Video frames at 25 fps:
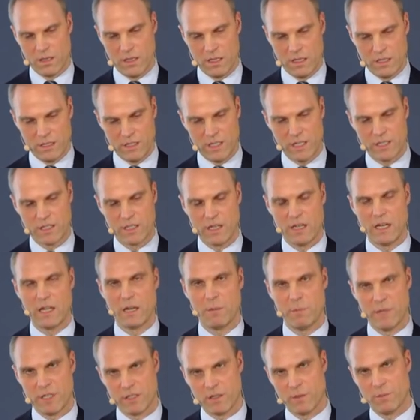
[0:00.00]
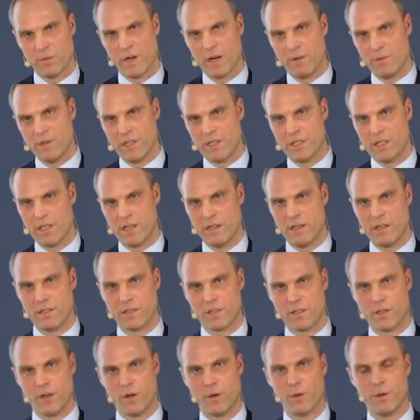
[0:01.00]
Just a little bit on where we see this
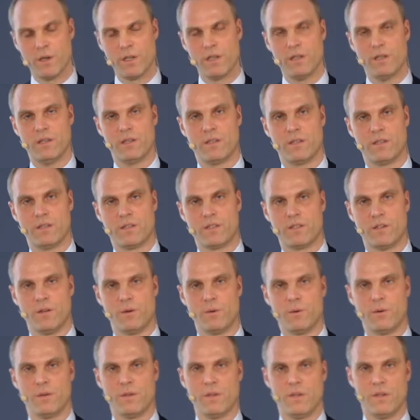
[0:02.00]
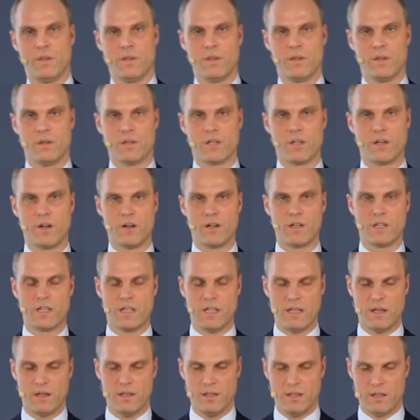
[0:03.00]
going. So
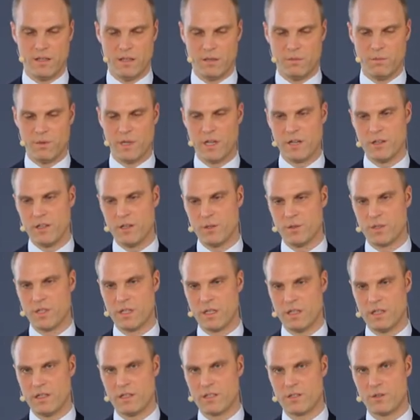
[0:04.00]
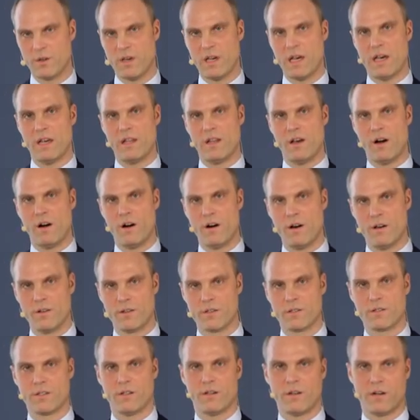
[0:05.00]
currently we are using this to
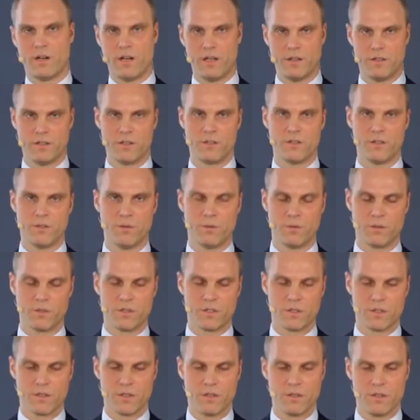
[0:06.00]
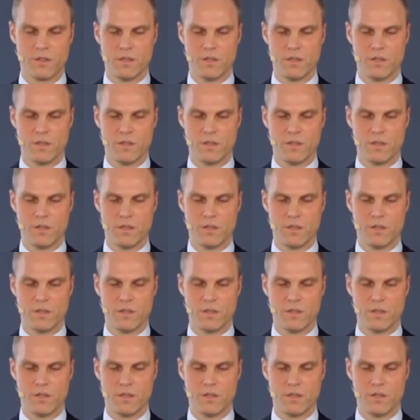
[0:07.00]
enhance our other tools.